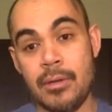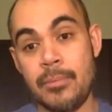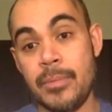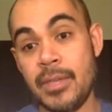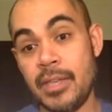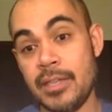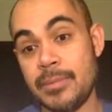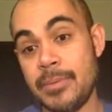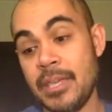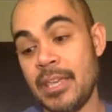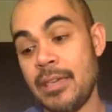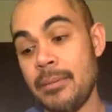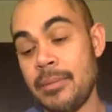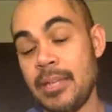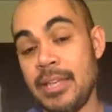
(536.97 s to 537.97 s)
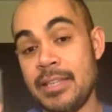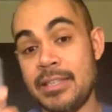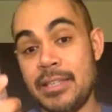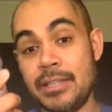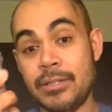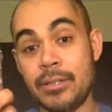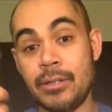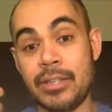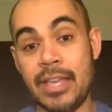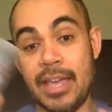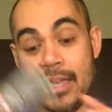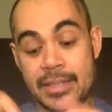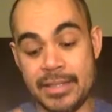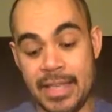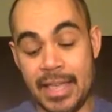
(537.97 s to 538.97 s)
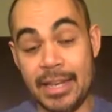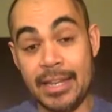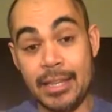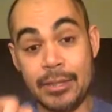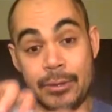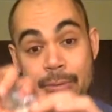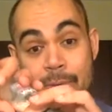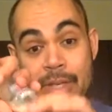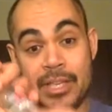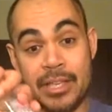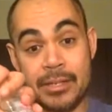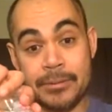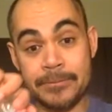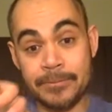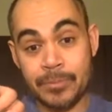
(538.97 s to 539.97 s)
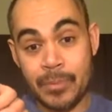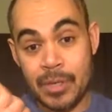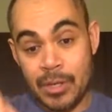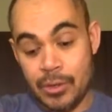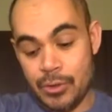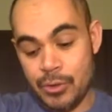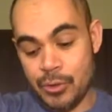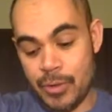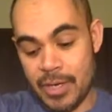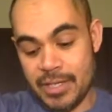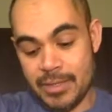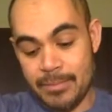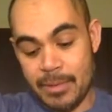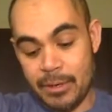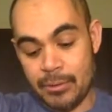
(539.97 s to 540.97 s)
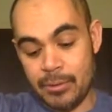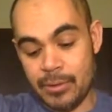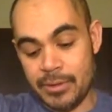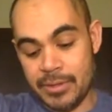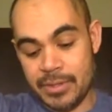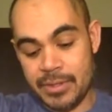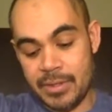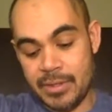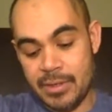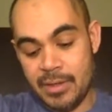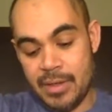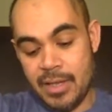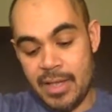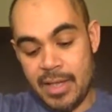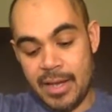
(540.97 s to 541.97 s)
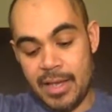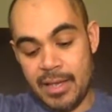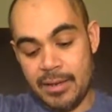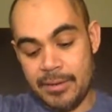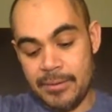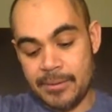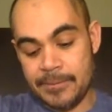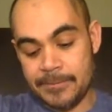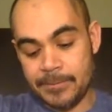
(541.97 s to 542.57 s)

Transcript: because pink Himalayan sea salt has 83 trace minerals in it.